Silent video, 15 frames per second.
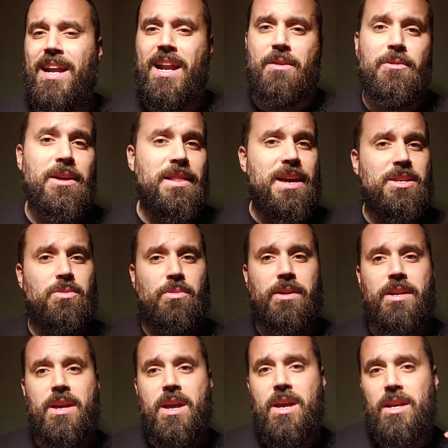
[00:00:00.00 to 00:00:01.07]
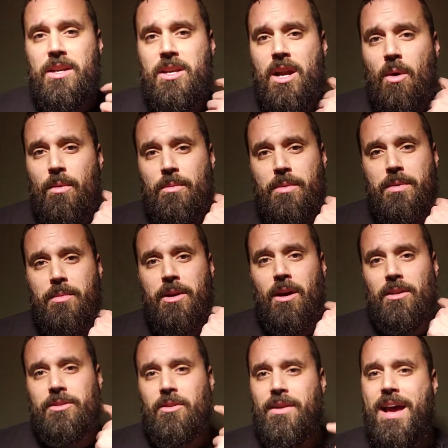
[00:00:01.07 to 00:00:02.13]
And I realize we you know, we
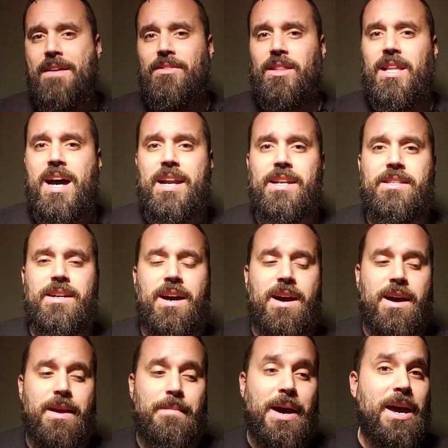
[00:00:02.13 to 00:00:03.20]
all don't have a lot of time.